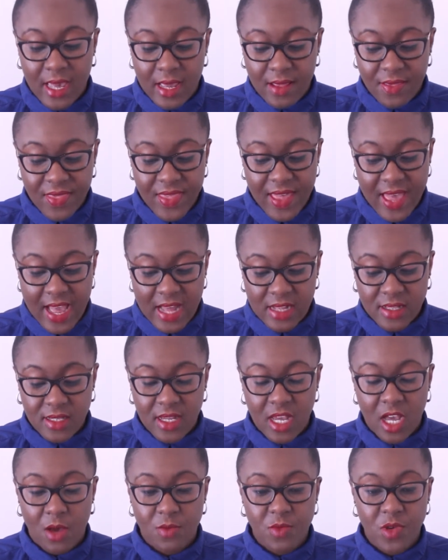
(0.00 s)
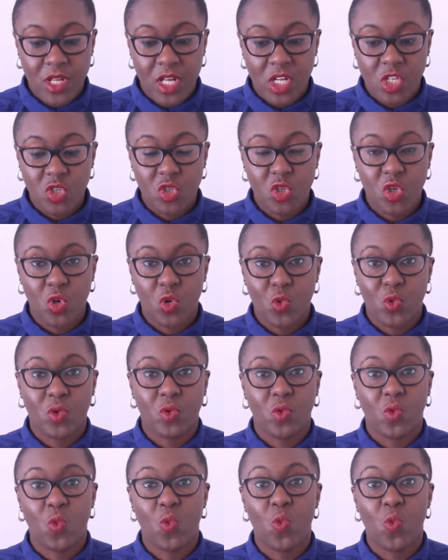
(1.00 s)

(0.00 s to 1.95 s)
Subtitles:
in that you need to know